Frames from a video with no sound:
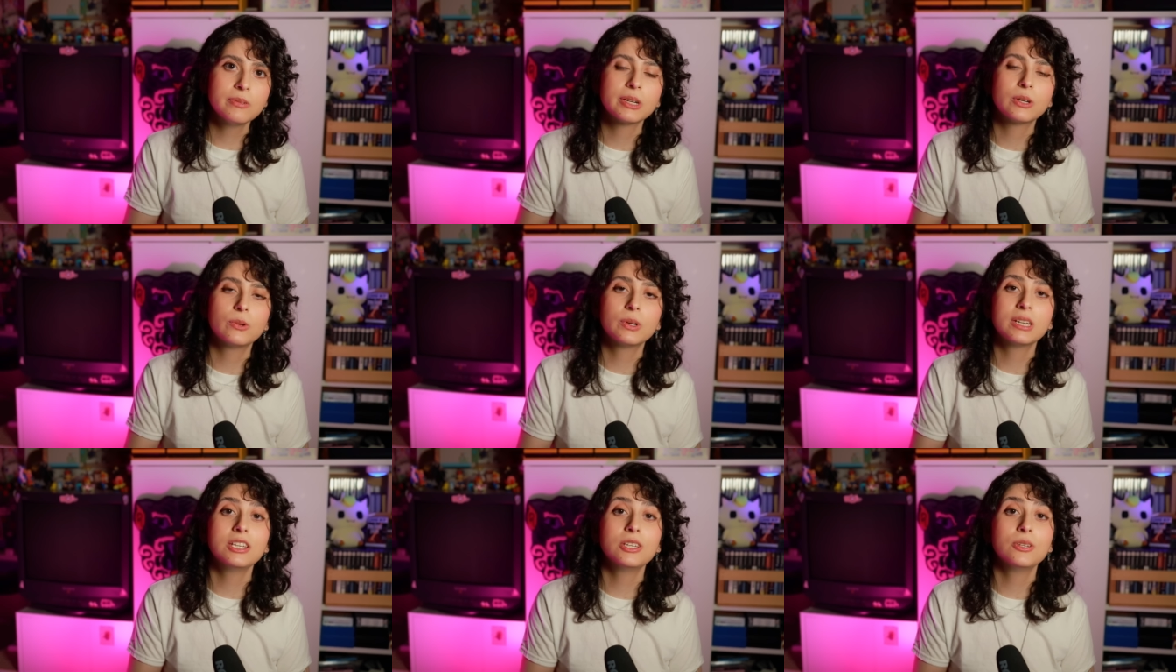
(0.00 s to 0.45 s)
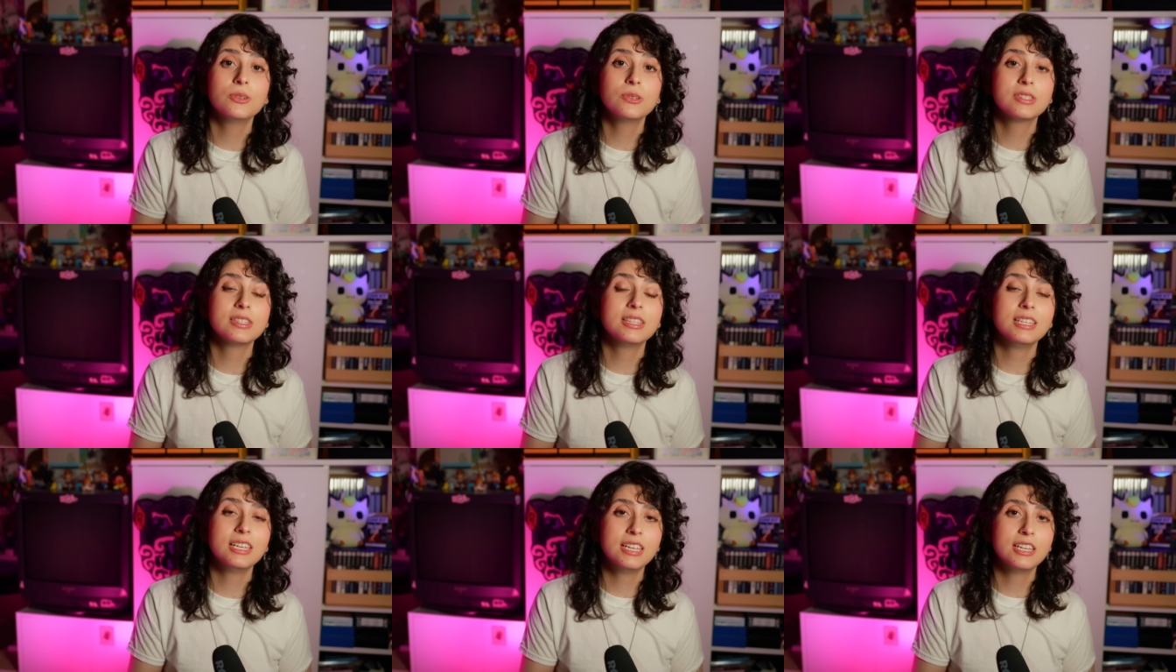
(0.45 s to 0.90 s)
we're going to
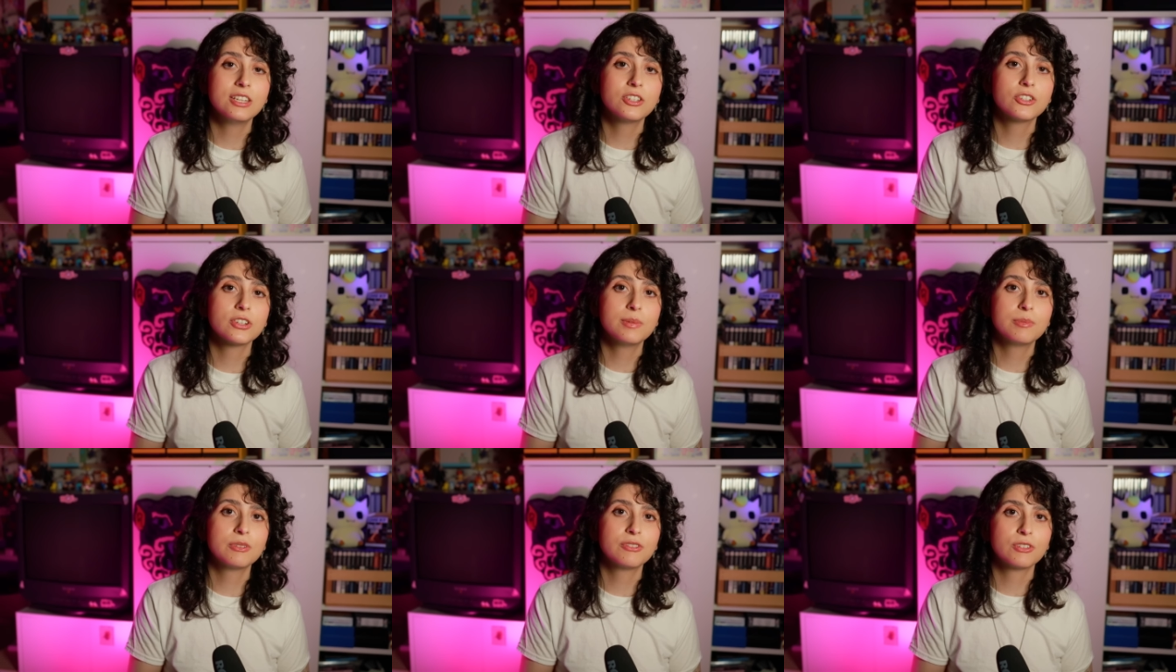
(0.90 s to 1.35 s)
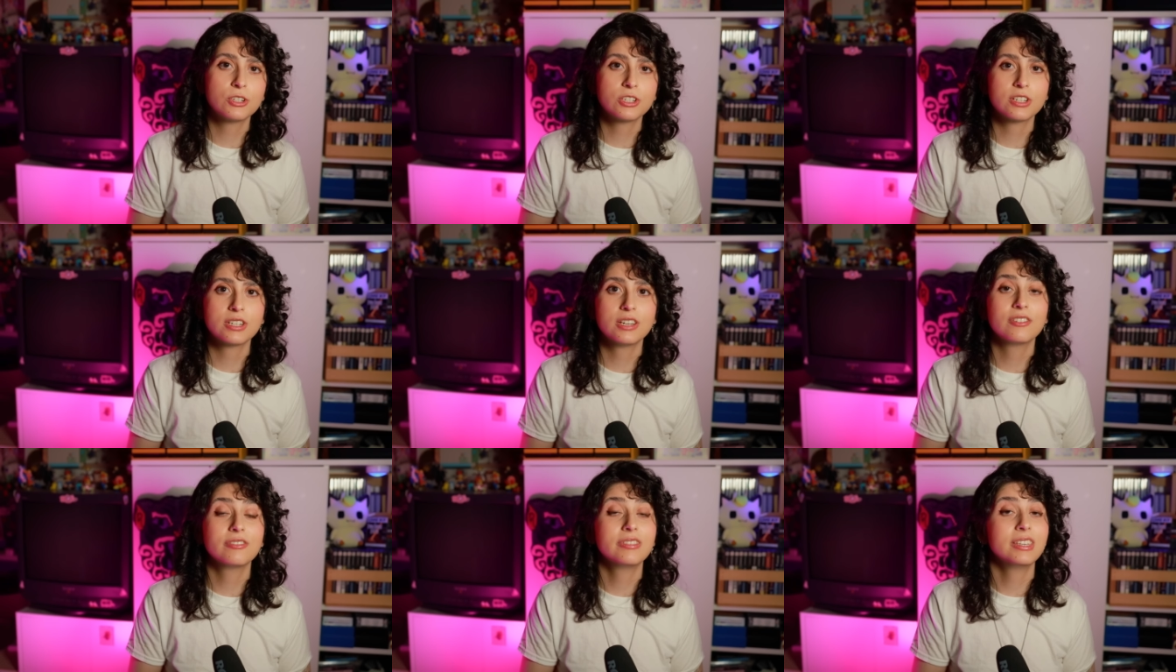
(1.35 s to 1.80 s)
use the trimmed
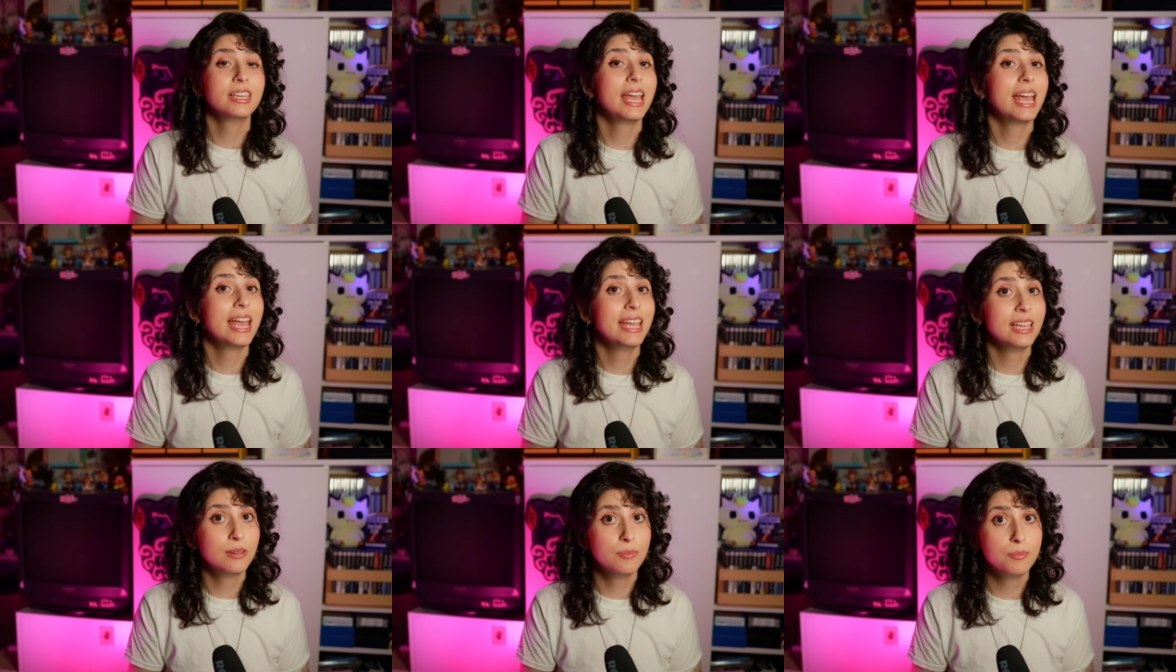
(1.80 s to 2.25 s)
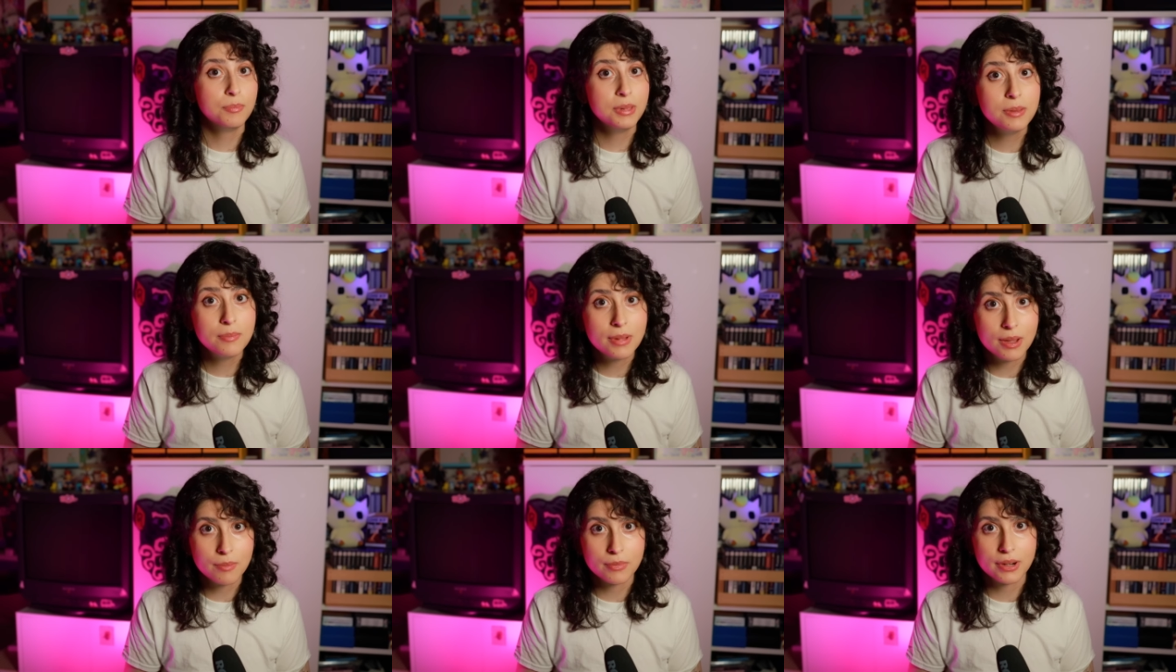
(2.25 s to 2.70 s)
version of the A and
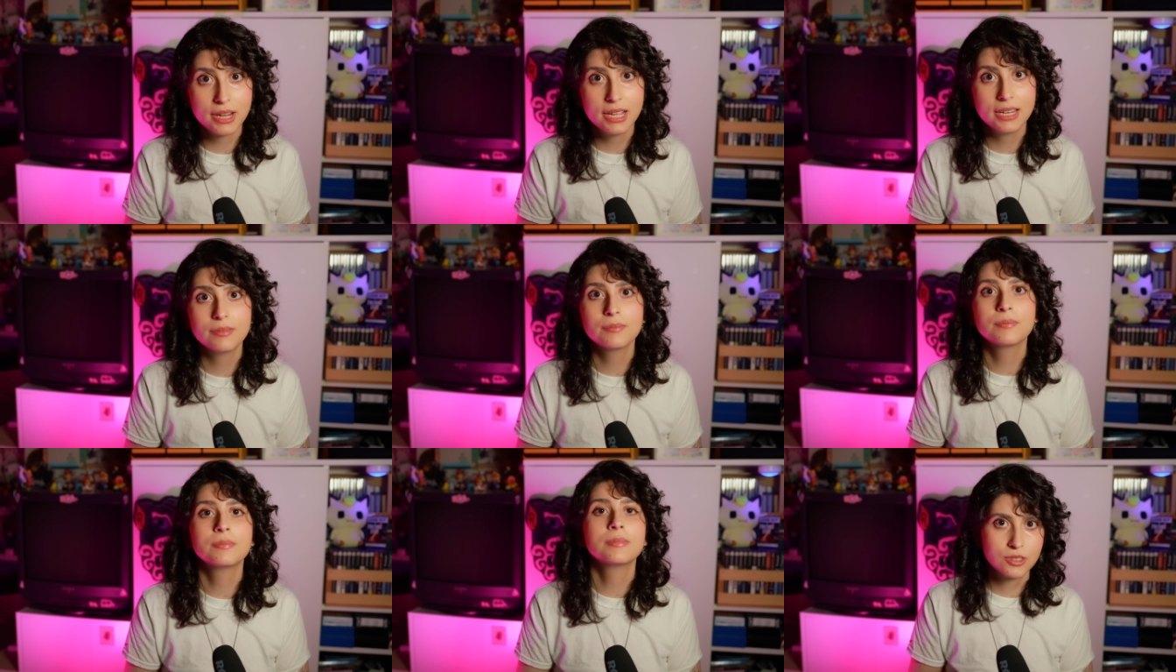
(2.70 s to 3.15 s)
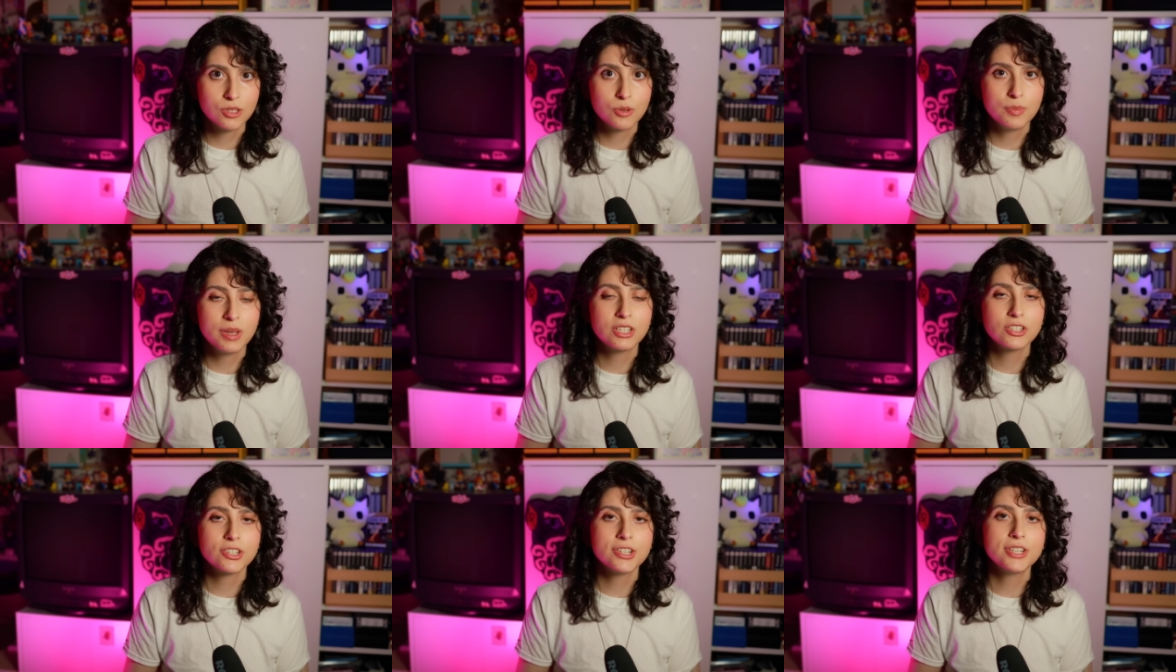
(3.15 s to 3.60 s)
B membrane. So
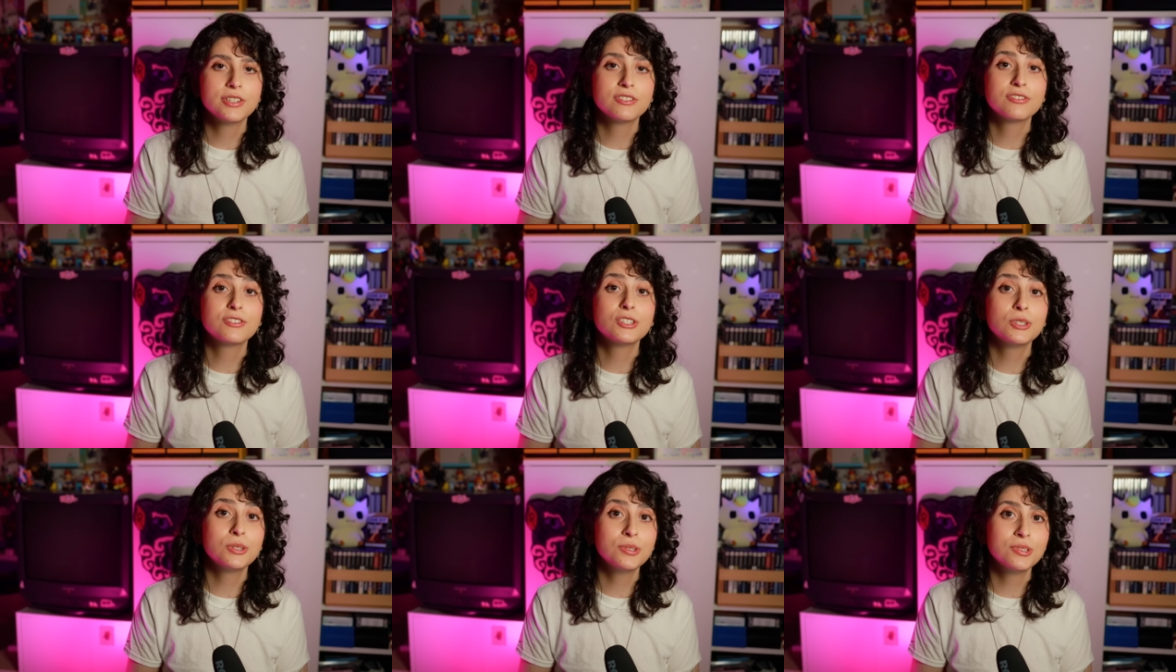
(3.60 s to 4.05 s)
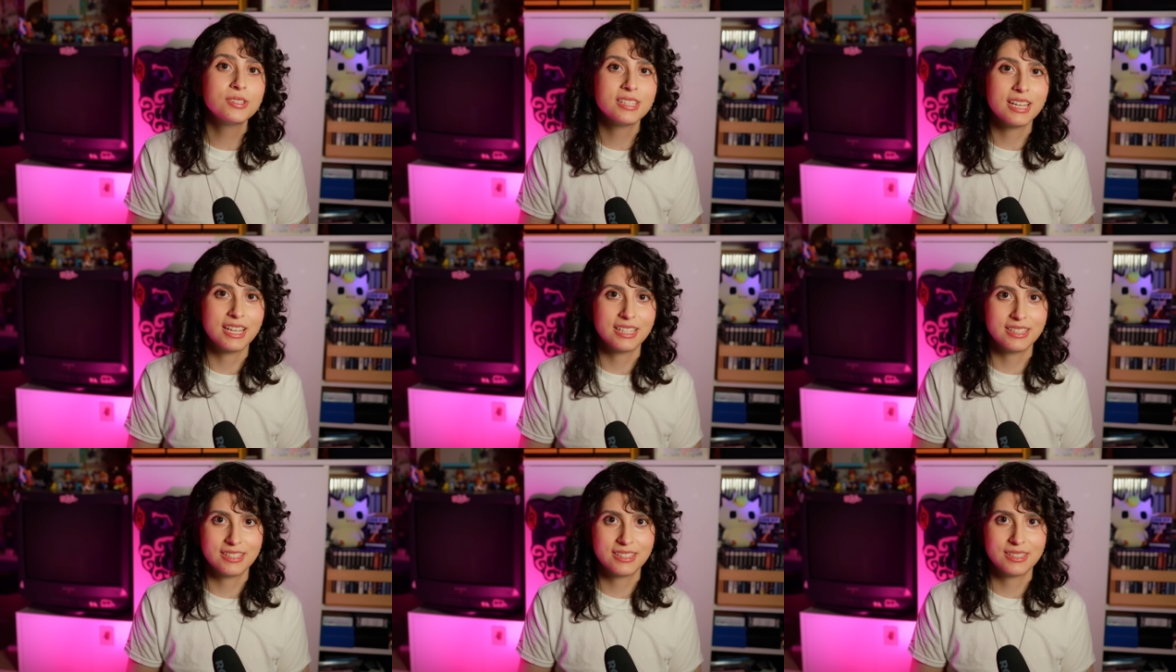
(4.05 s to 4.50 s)
make sure you have 2
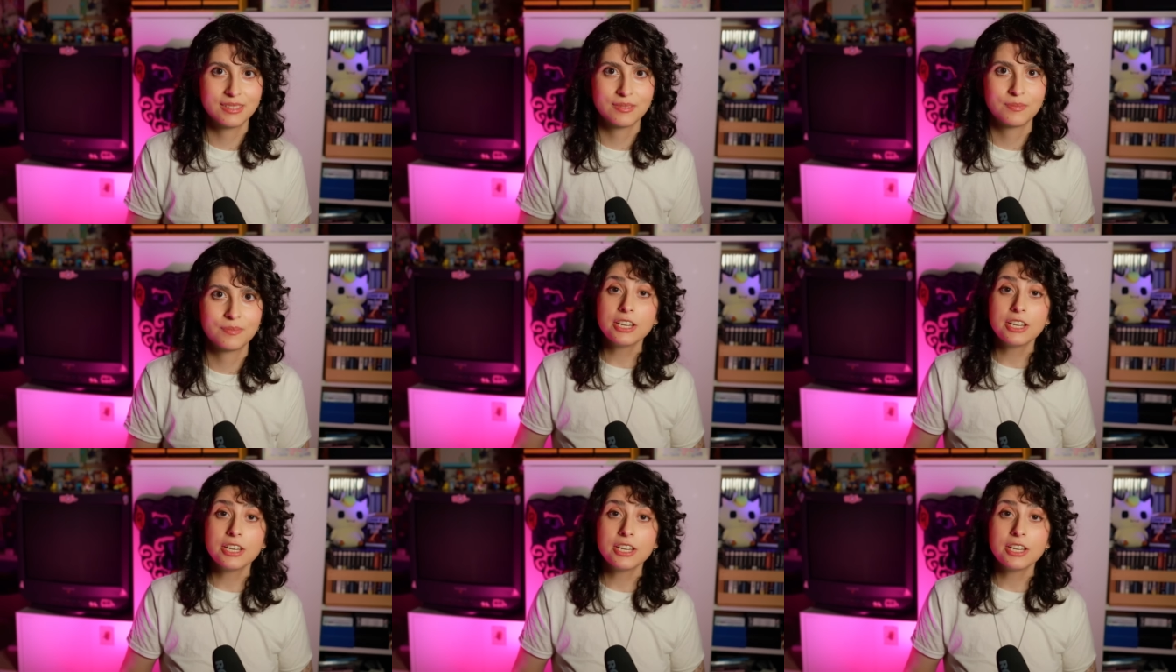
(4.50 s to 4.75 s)
sets.